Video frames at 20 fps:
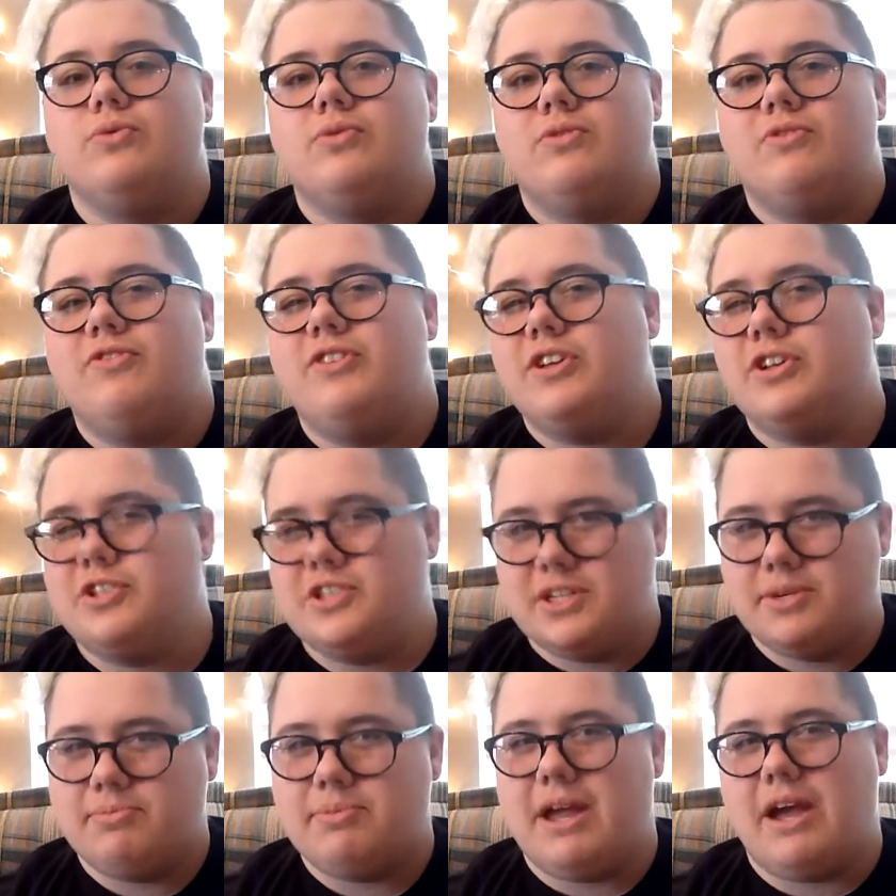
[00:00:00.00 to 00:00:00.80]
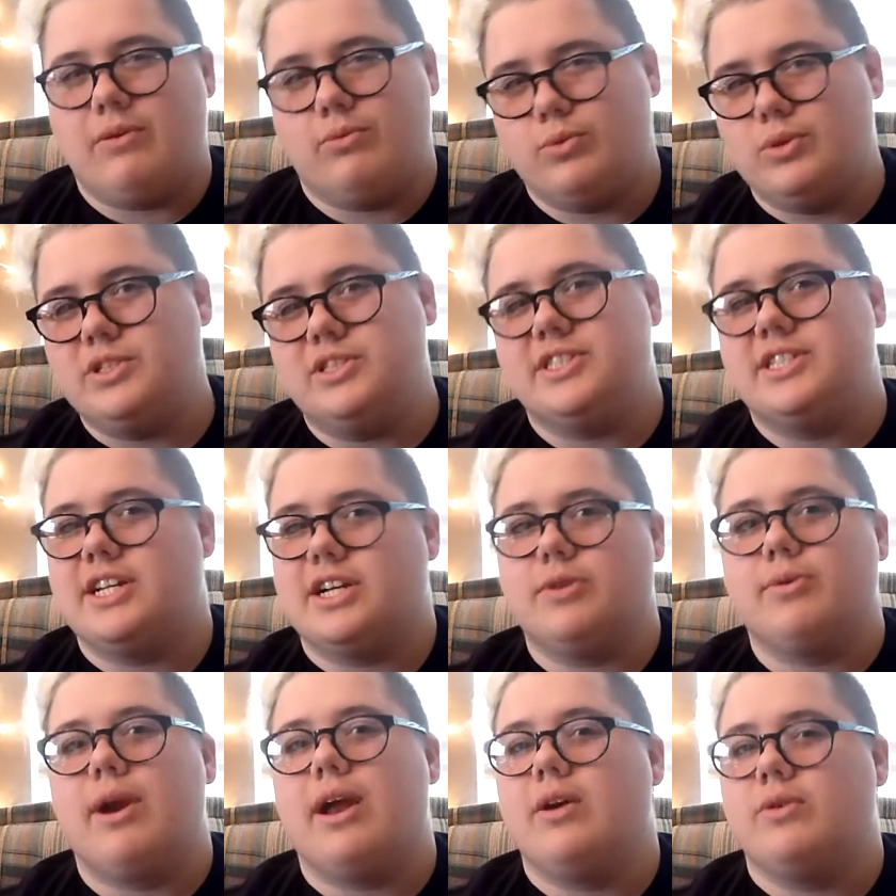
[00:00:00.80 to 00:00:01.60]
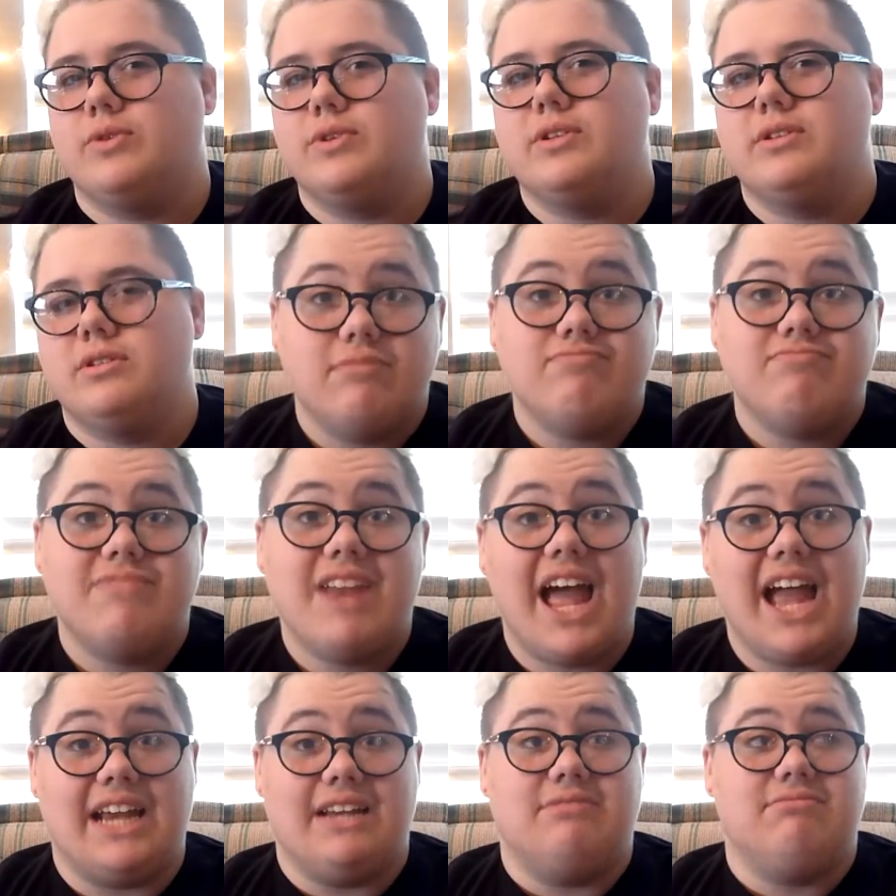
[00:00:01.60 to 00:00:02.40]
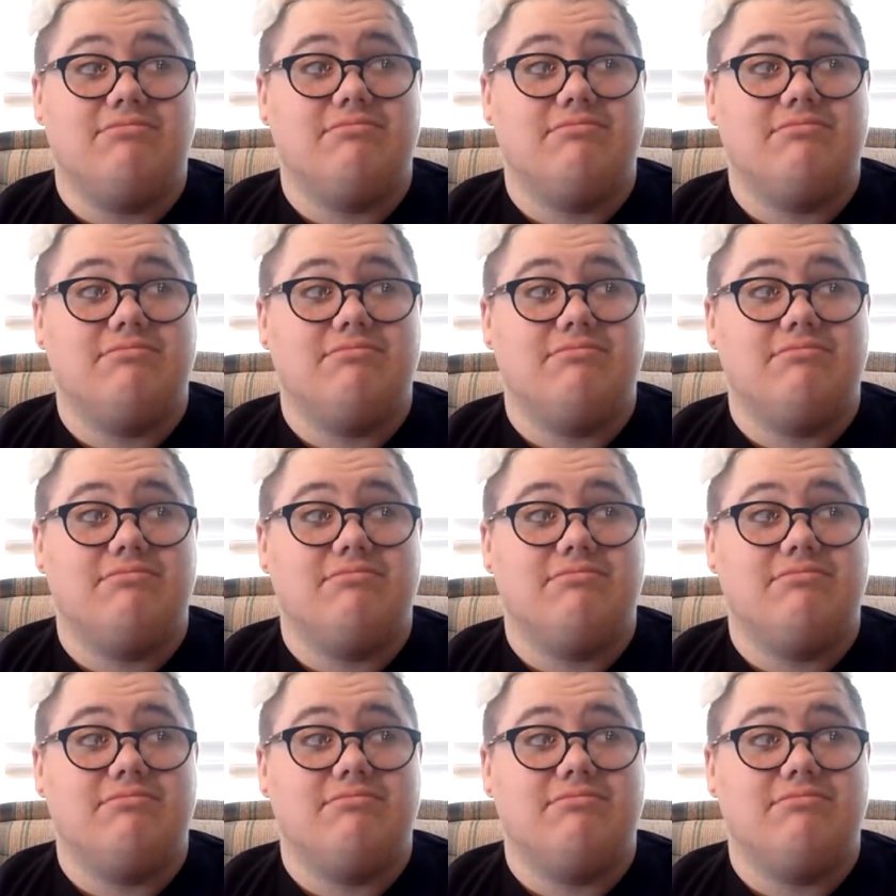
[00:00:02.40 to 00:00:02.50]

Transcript: feel deep down will stick around. 9.